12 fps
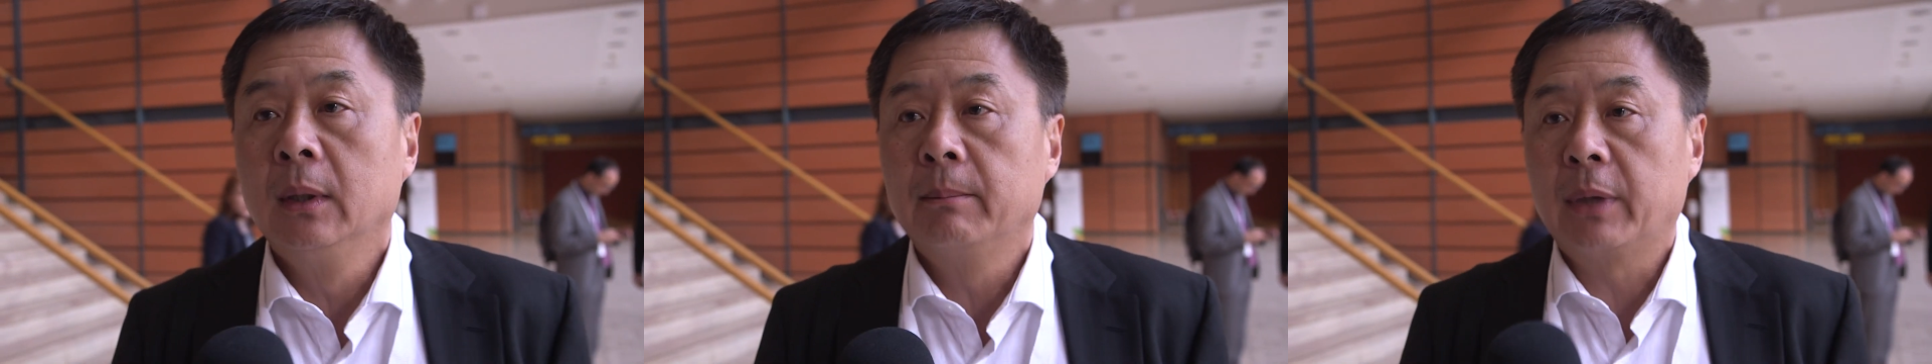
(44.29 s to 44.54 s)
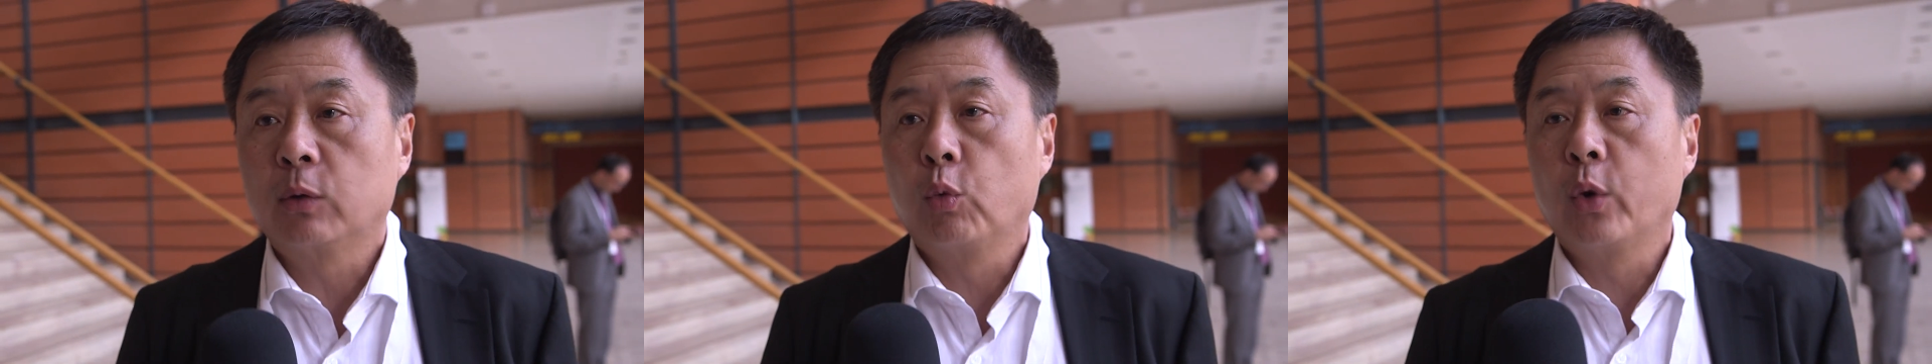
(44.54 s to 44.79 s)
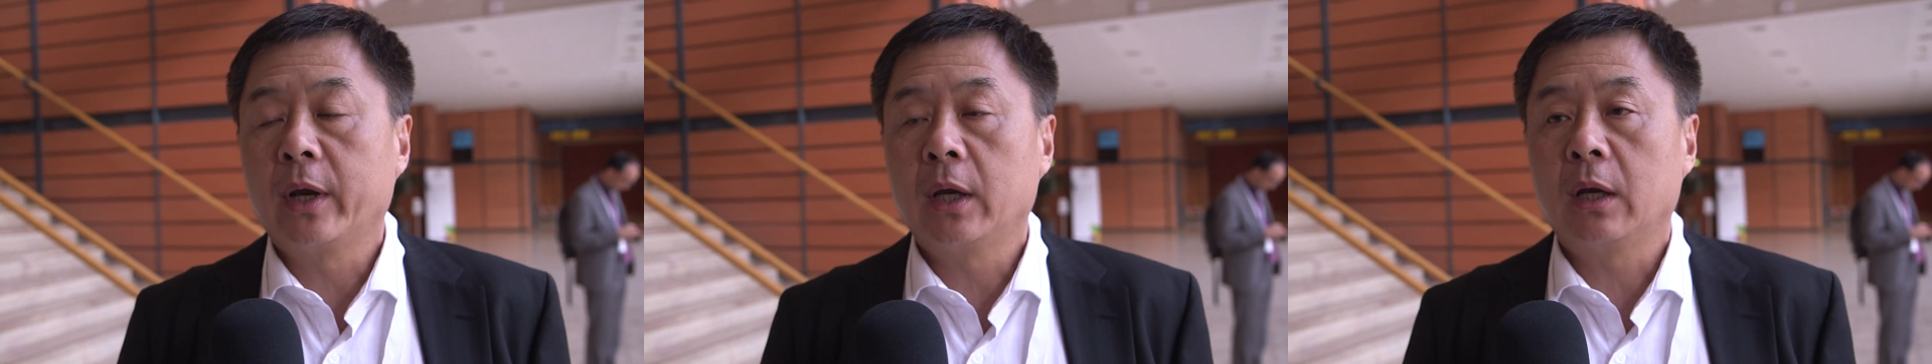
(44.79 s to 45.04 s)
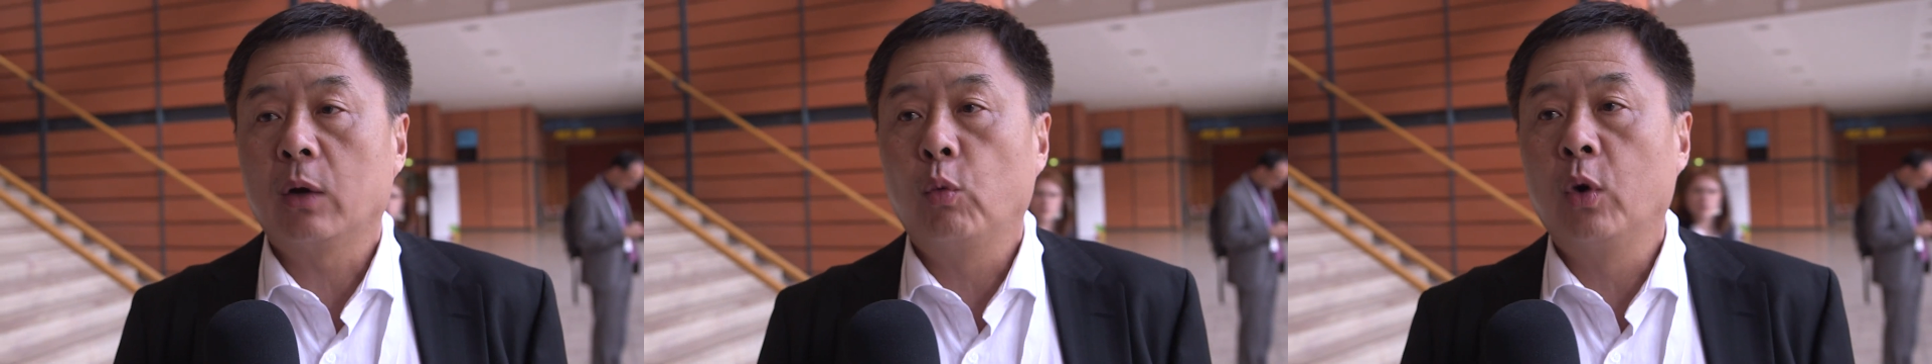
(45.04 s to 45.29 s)
but
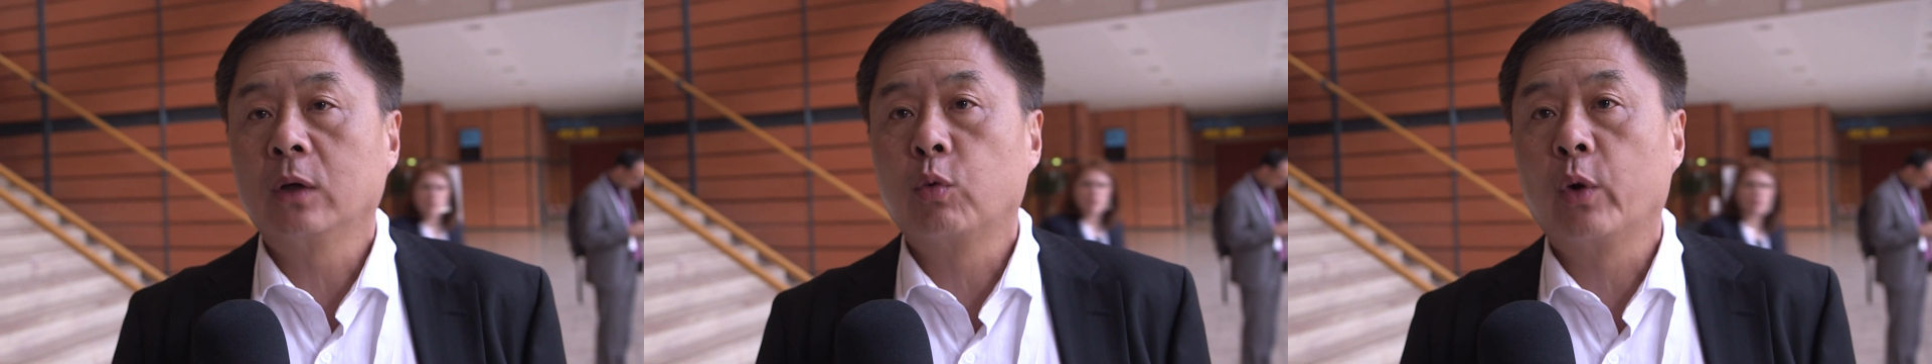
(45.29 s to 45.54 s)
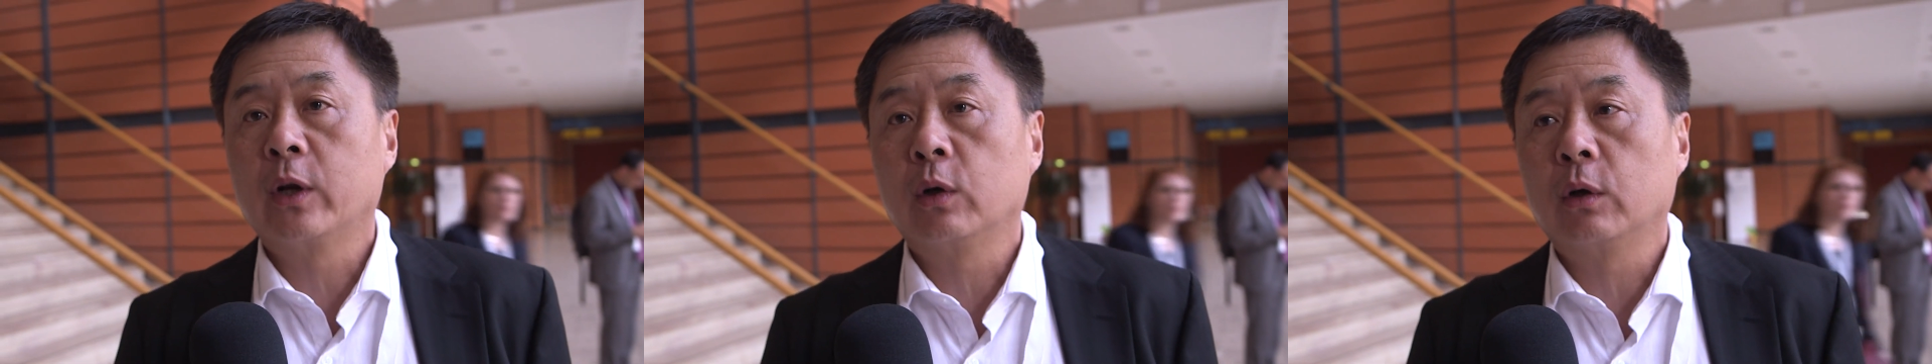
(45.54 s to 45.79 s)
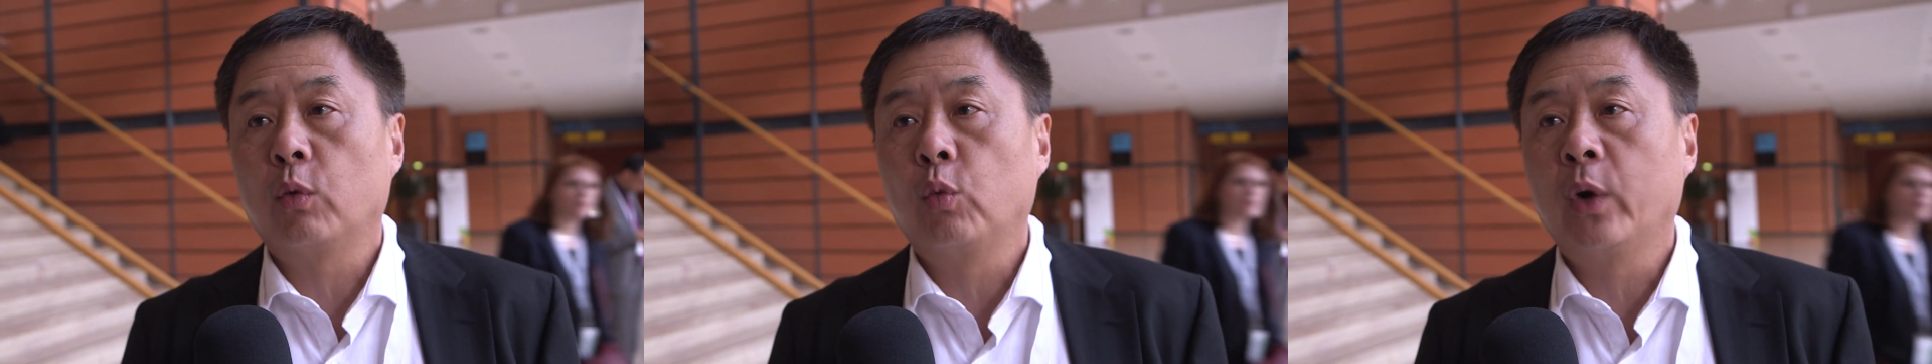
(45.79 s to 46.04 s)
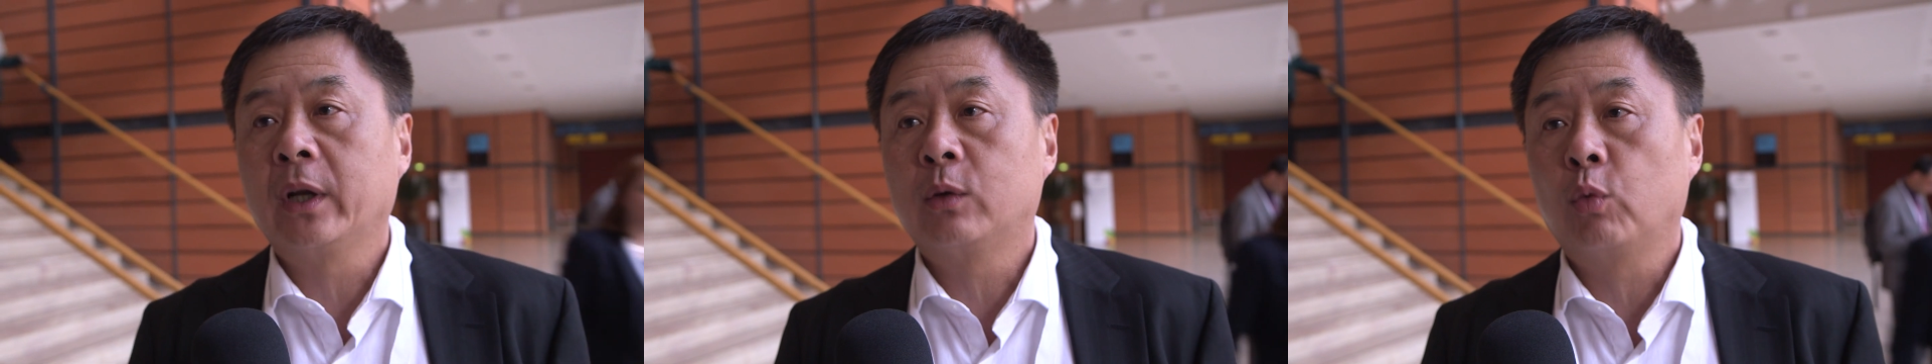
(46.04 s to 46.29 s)
we what we,
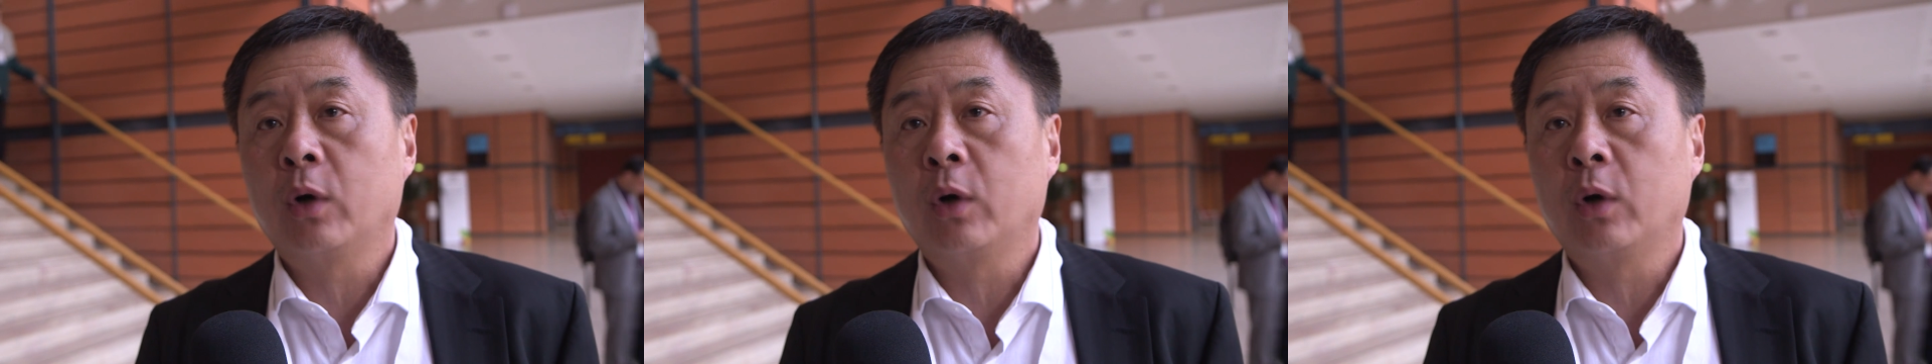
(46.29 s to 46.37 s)
we